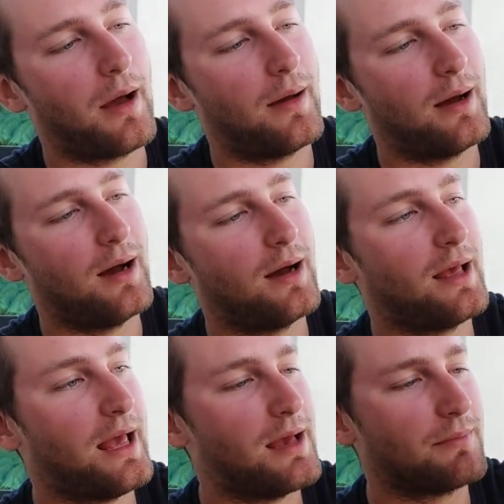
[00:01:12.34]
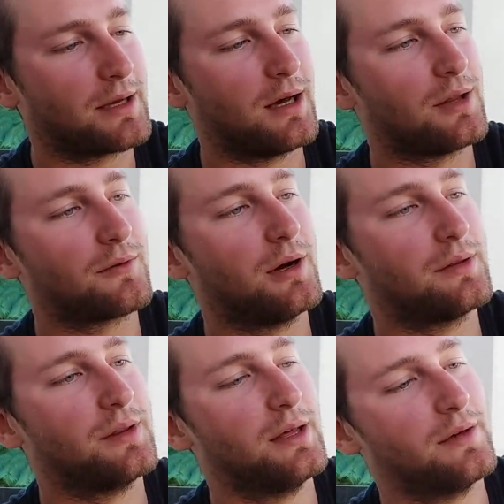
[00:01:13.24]
amber colour right
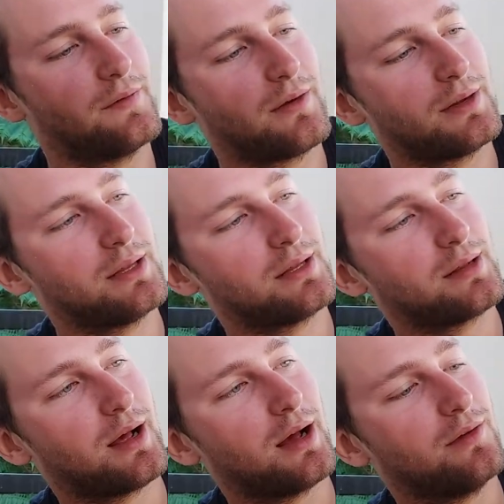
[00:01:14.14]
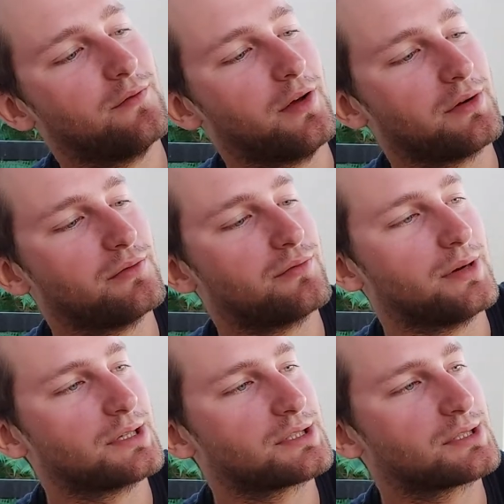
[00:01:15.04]
there. Very, very
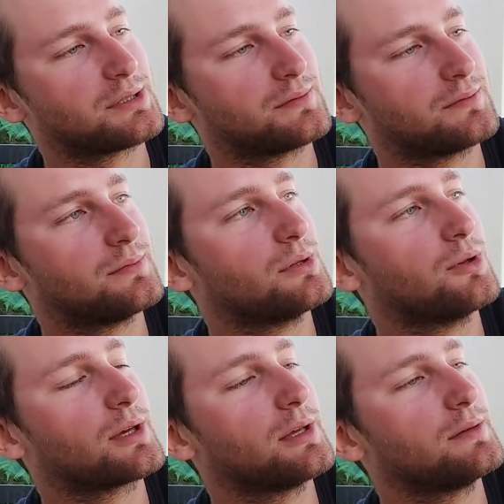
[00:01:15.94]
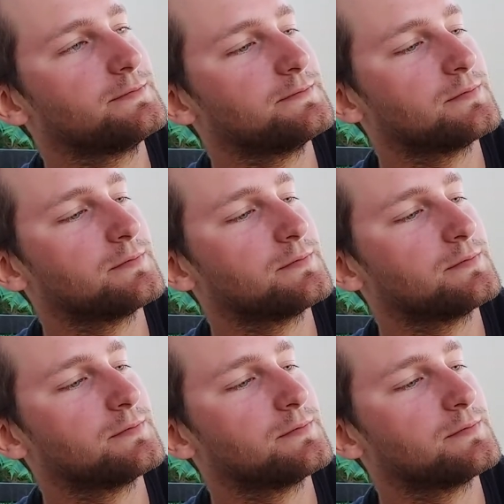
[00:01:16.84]
rich looking,